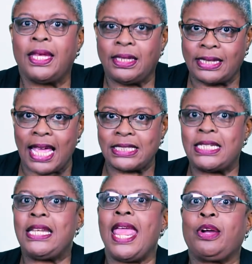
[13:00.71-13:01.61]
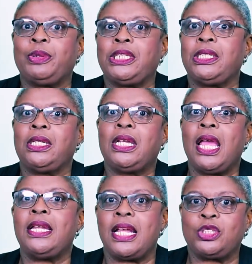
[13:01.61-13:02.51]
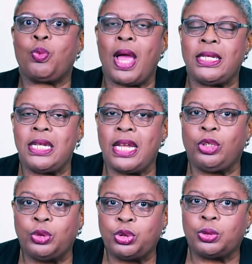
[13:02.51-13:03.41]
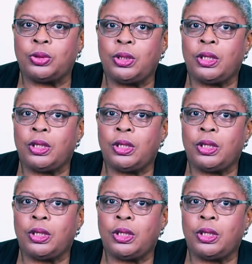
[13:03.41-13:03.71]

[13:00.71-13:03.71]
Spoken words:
That's an inequity. And that's why the net neutral